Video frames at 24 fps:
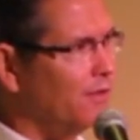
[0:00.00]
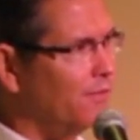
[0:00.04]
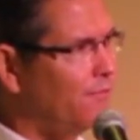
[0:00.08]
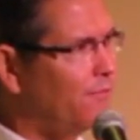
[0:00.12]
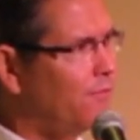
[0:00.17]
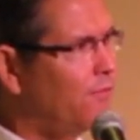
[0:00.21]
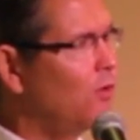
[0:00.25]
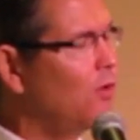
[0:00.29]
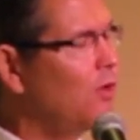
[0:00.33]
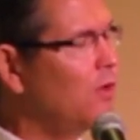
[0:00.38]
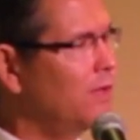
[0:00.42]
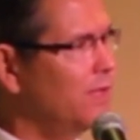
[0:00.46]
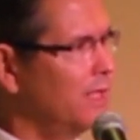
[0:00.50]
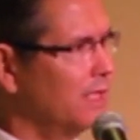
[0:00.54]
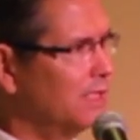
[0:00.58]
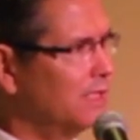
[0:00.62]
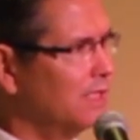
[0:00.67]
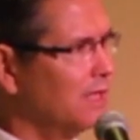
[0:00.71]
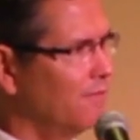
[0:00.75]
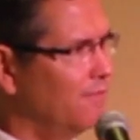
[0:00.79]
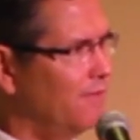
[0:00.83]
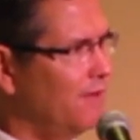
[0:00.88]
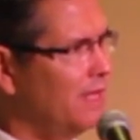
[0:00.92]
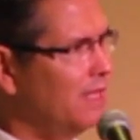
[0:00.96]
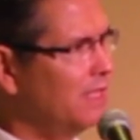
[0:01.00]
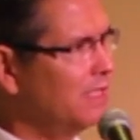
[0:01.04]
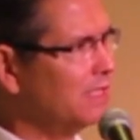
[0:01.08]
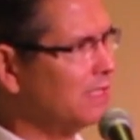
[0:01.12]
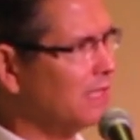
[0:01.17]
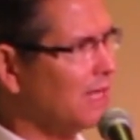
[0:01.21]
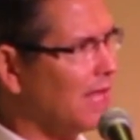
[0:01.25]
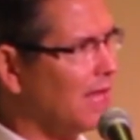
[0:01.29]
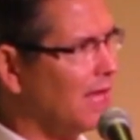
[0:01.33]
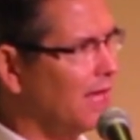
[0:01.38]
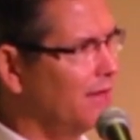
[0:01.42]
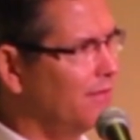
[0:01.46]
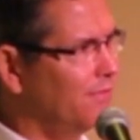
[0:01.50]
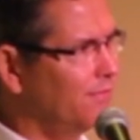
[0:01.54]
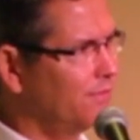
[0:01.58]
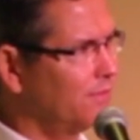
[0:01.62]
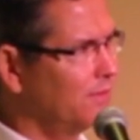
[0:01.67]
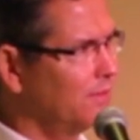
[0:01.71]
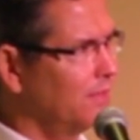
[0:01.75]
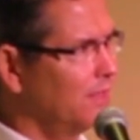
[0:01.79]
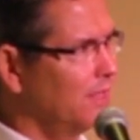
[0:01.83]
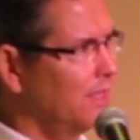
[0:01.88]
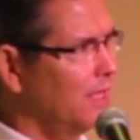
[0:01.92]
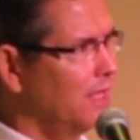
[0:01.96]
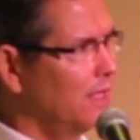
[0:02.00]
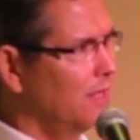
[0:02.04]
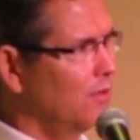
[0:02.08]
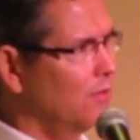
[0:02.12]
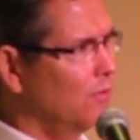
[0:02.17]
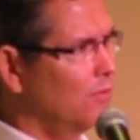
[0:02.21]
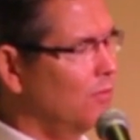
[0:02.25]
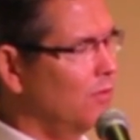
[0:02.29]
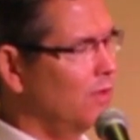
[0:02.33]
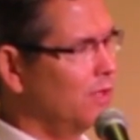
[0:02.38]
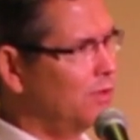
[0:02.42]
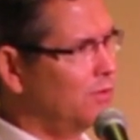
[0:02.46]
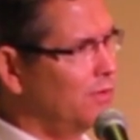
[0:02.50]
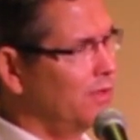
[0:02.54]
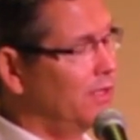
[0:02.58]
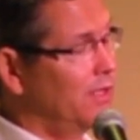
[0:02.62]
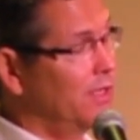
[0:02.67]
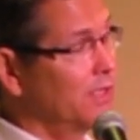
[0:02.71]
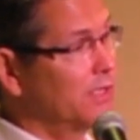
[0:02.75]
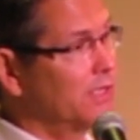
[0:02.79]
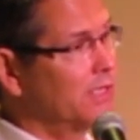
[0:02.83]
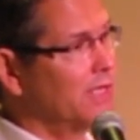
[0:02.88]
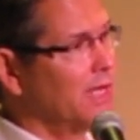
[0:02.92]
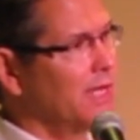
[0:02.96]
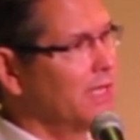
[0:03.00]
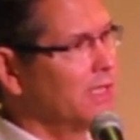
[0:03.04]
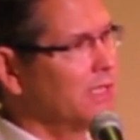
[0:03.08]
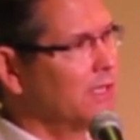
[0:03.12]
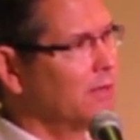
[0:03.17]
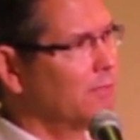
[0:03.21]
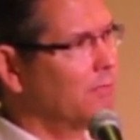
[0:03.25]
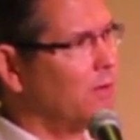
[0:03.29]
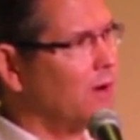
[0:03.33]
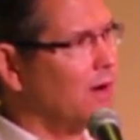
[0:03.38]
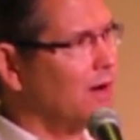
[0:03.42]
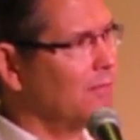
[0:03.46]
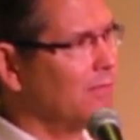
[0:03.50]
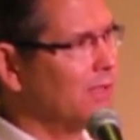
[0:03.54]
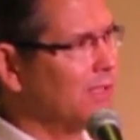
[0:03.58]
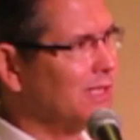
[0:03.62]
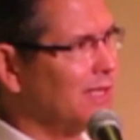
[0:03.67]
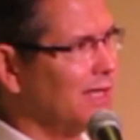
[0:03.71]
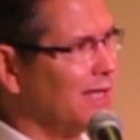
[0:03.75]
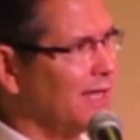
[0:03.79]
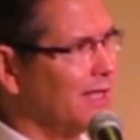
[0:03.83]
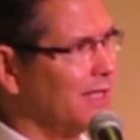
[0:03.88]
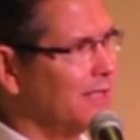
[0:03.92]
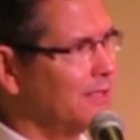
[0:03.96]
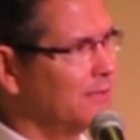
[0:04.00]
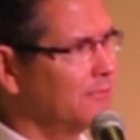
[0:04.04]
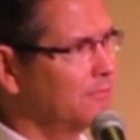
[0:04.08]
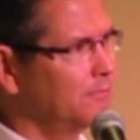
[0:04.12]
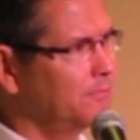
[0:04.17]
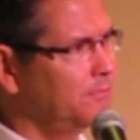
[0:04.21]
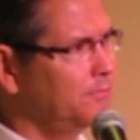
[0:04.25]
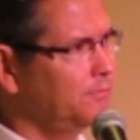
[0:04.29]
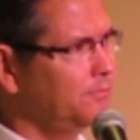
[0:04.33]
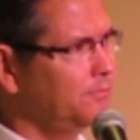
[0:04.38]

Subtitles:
the fullness of his life, which we could say is the promised land.